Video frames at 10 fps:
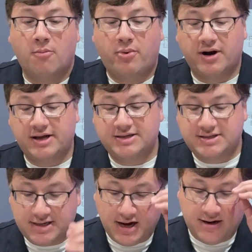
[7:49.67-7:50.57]
But
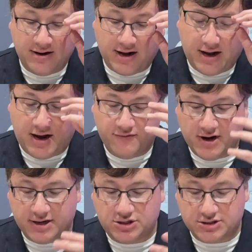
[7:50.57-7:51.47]
instead, I've
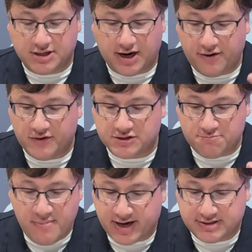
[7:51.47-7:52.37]
got just kind of this
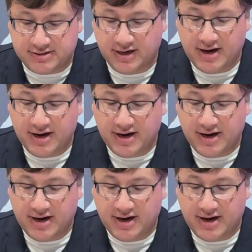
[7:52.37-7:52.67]
mess.